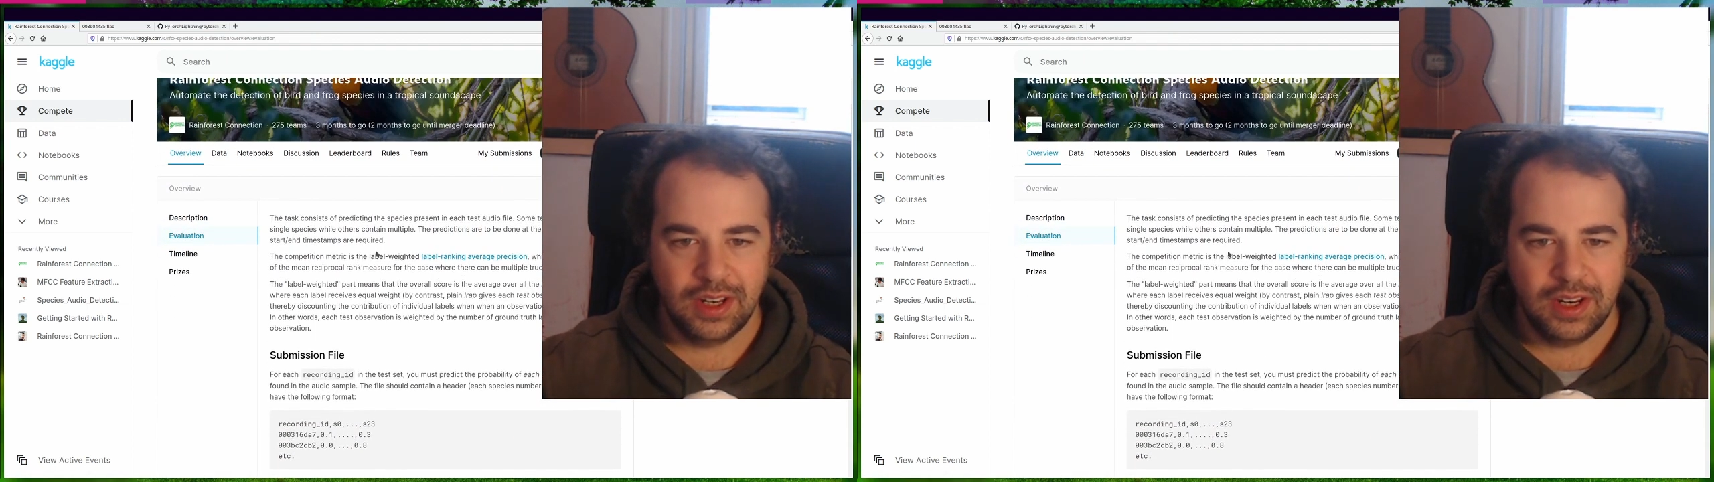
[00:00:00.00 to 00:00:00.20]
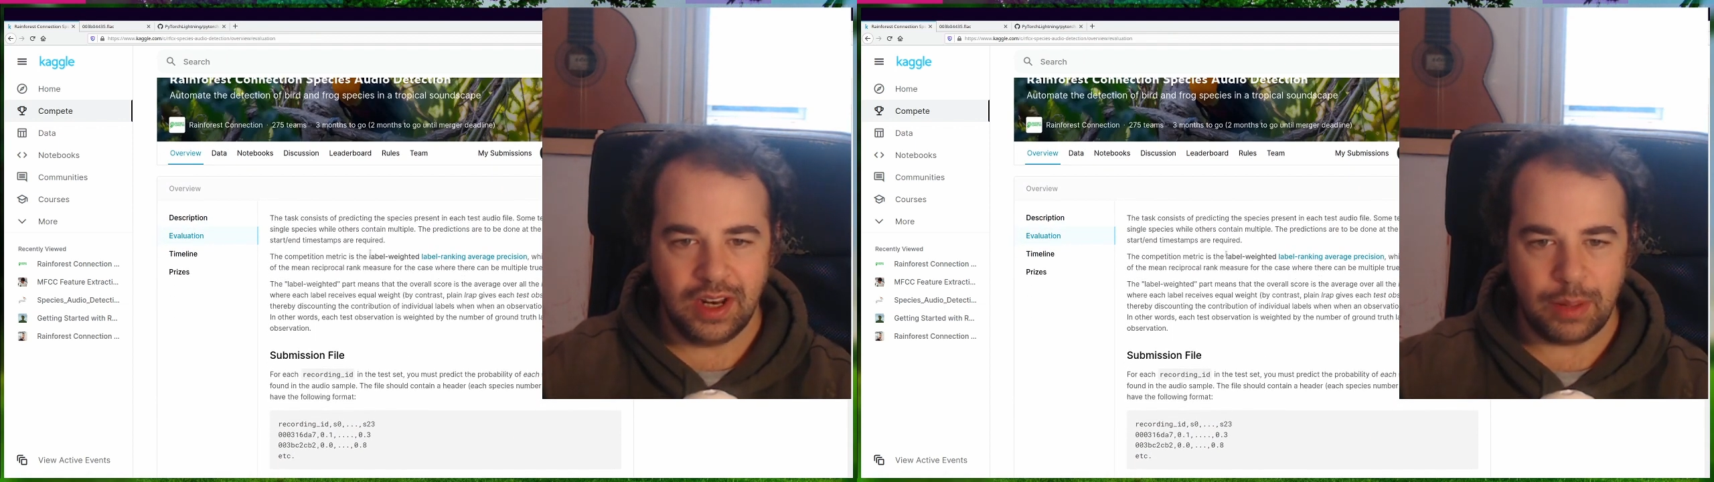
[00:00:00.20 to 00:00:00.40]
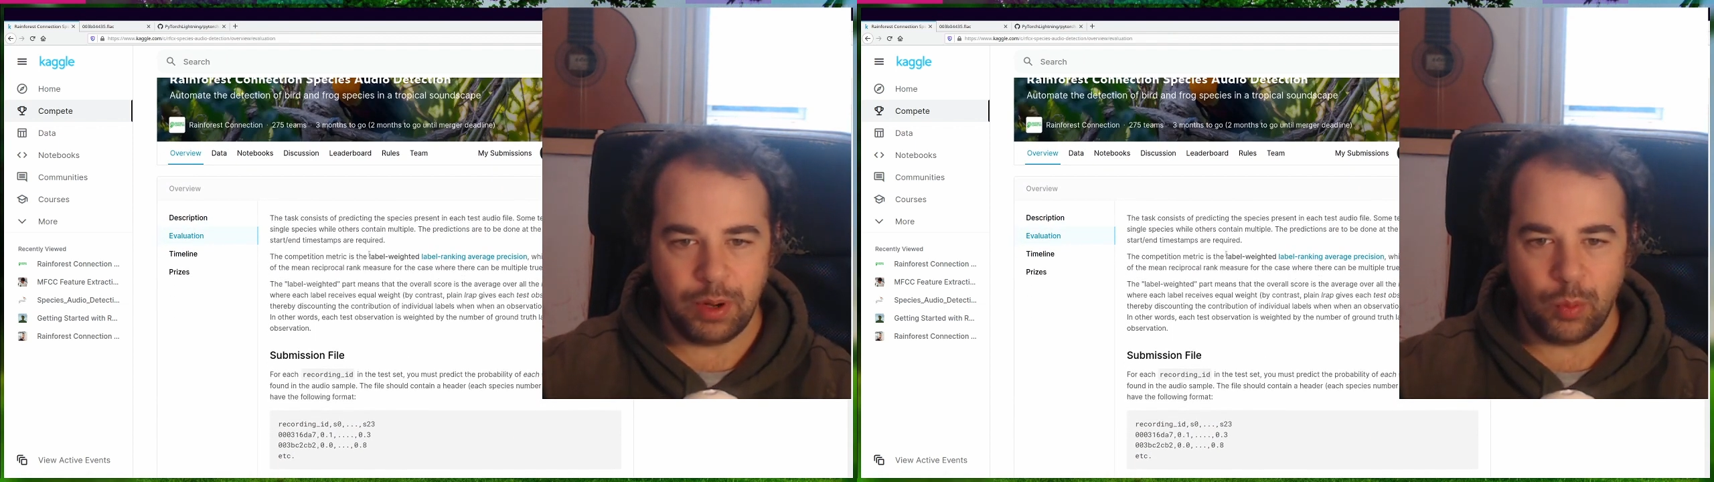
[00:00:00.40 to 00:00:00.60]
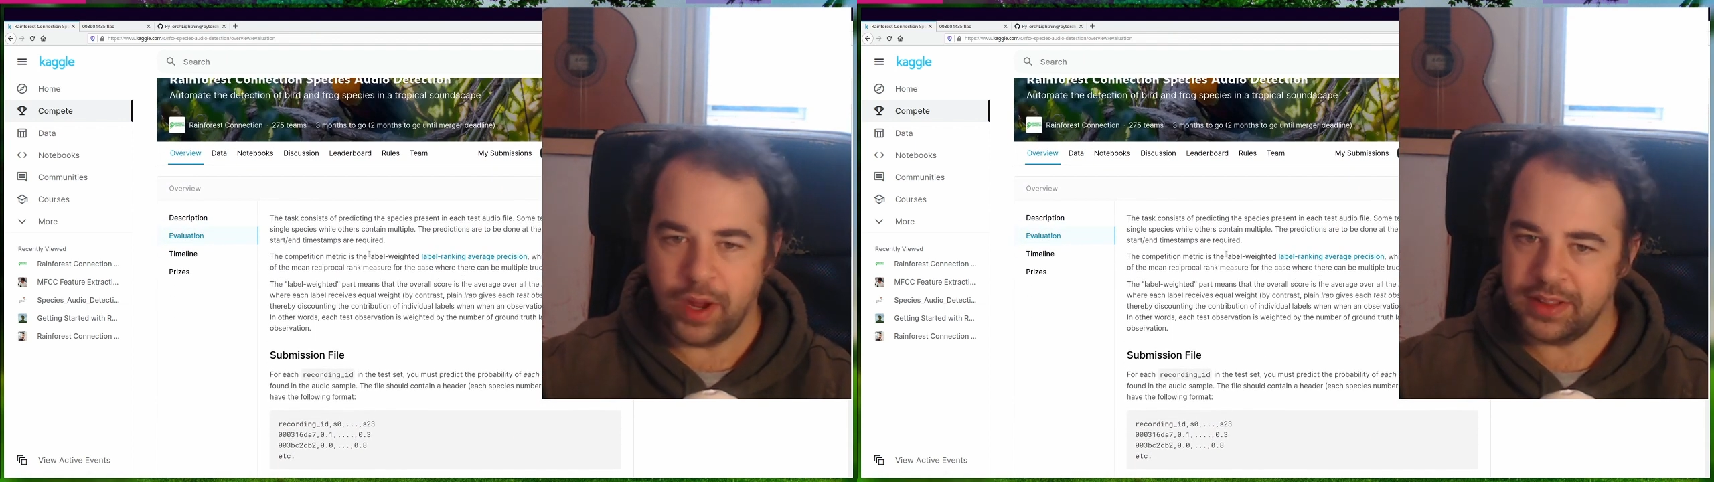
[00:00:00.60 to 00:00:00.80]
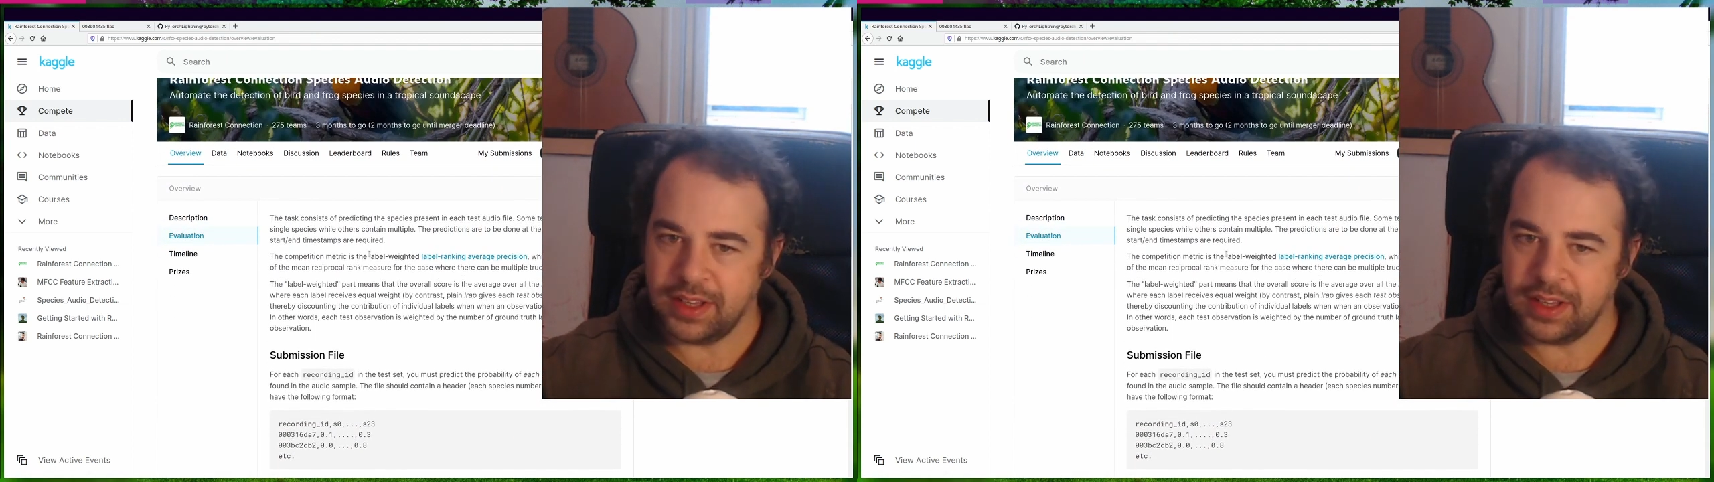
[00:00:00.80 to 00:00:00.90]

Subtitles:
level weighted